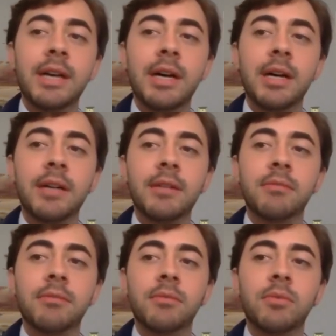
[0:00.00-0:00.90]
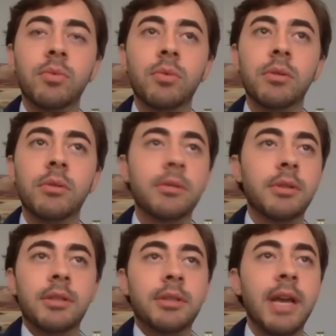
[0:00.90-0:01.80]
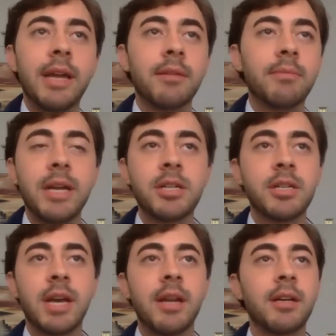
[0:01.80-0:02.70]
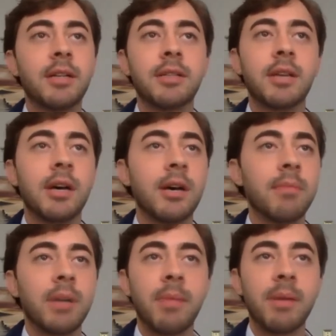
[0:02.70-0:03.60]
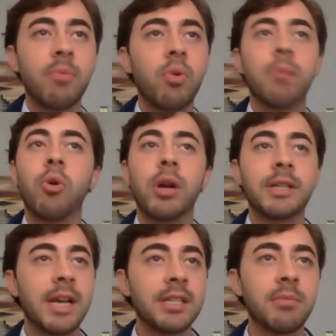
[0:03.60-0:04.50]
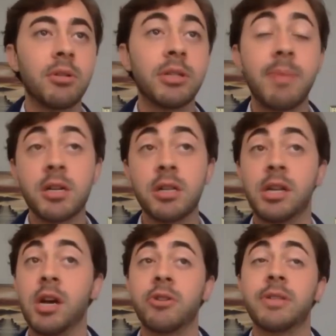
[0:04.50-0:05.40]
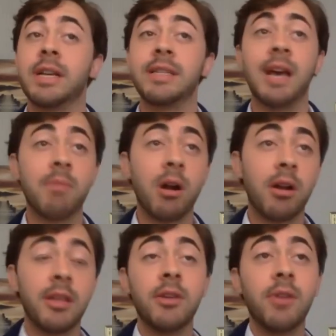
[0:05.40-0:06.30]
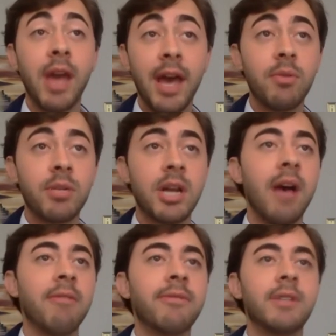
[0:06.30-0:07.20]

Uh, data, patient data is uh, becoming more and more accessible, especially in countries like Denmark and the U K, which have,